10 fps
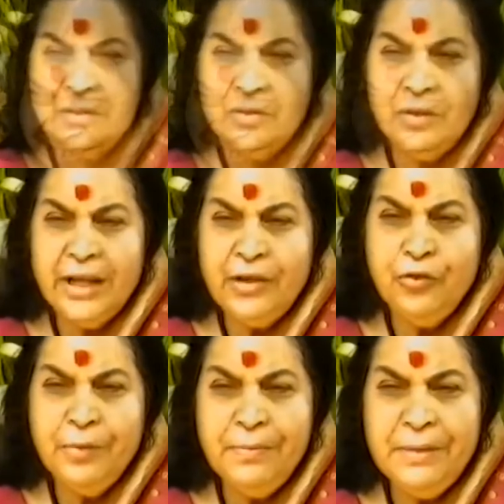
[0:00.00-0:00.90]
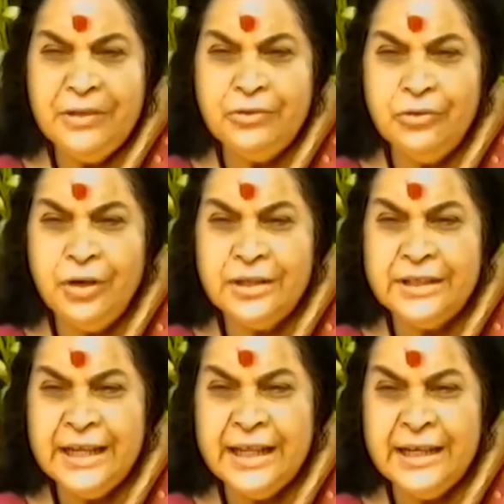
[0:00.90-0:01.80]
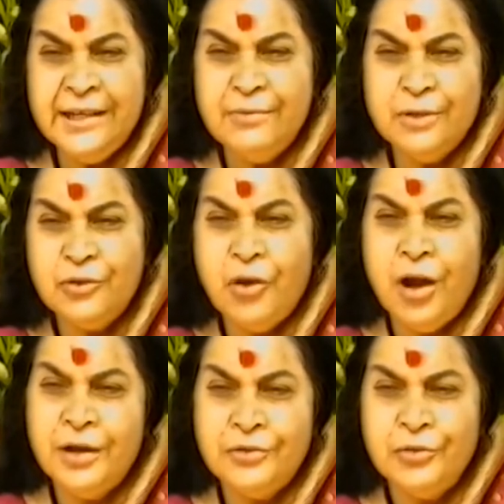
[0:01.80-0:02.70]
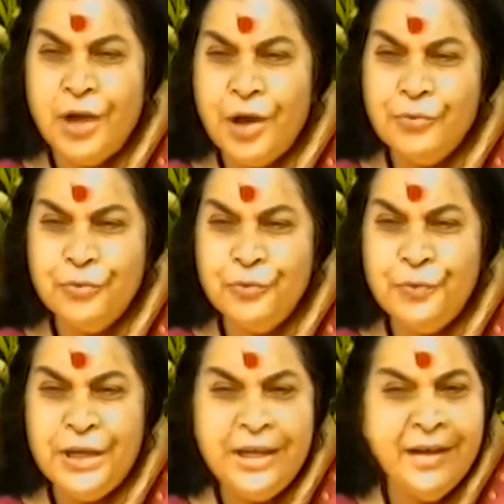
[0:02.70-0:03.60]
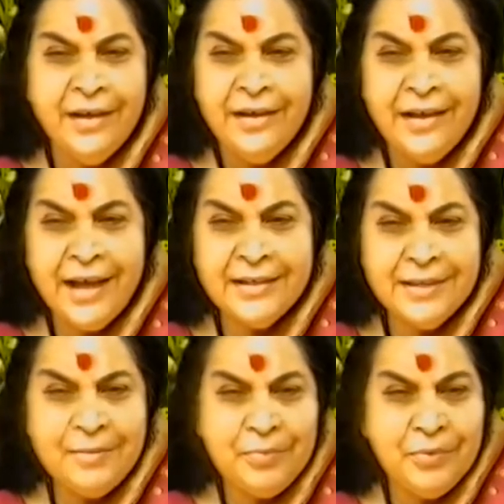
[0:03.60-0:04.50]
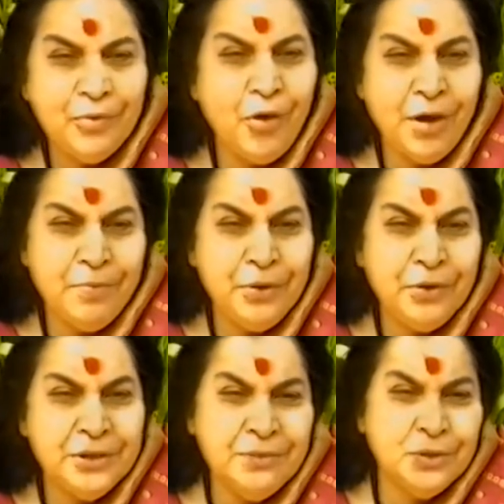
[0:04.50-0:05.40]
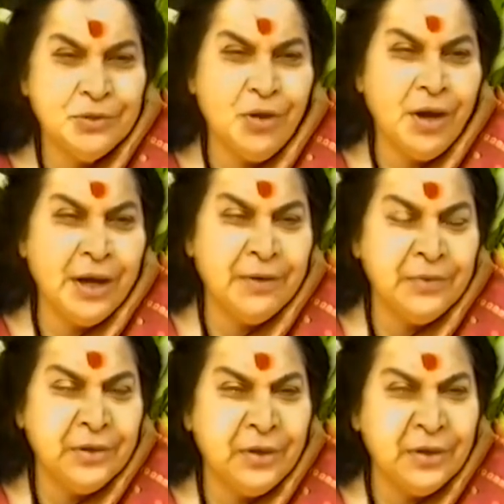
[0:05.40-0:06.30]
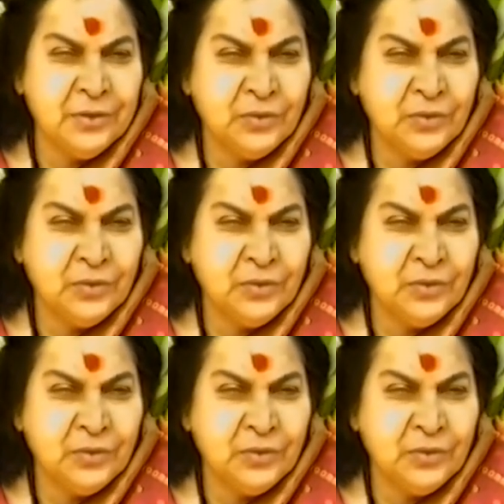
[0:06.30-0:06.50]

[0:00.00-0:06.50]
So that human beings should not say that he was God, so how could we accept God, because he was God after all.